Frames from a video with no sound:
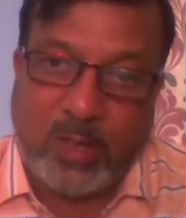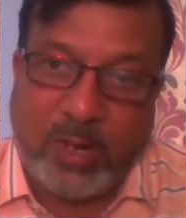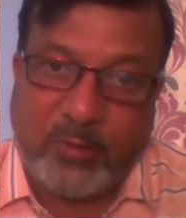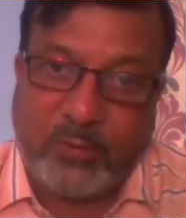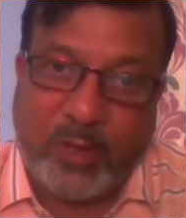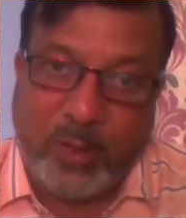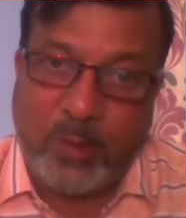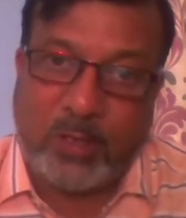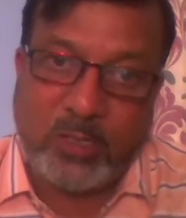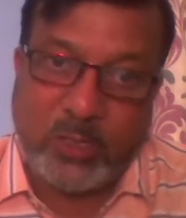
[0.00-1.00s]
After 5
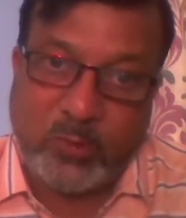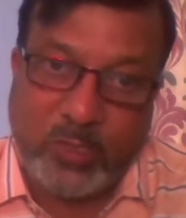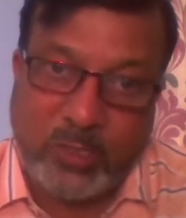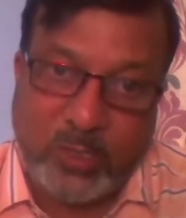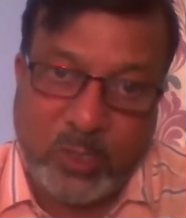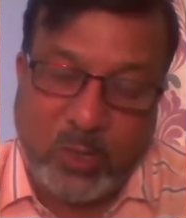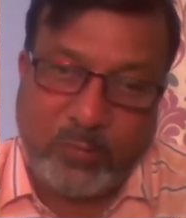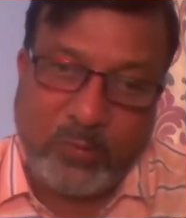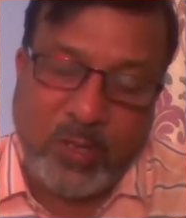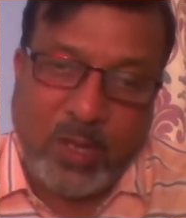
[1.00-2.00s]
minutes, he switches it
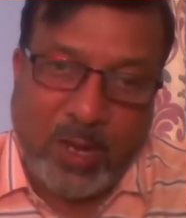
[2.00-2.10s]
off.